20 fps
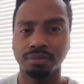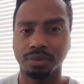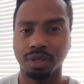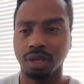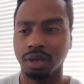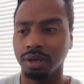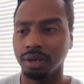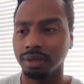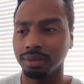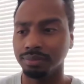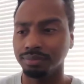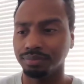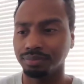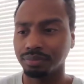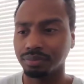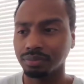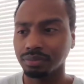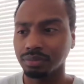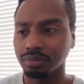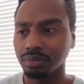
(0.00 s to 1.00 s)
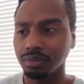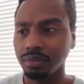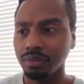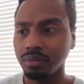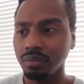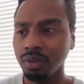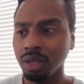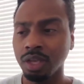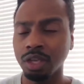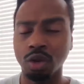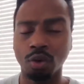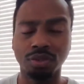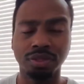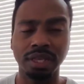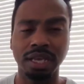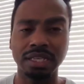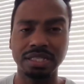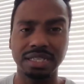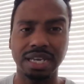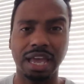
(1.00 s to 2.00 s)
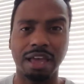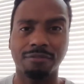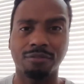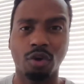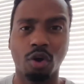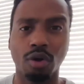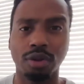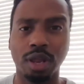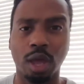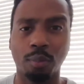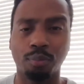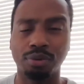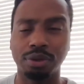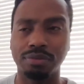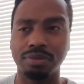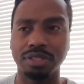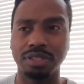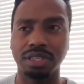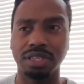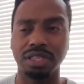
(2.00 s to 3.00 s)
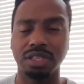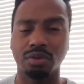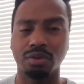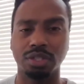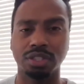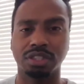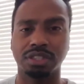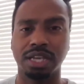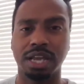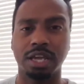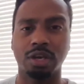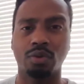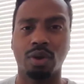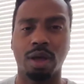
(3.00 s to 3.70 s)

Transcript: Things that I've called out previously on this channel,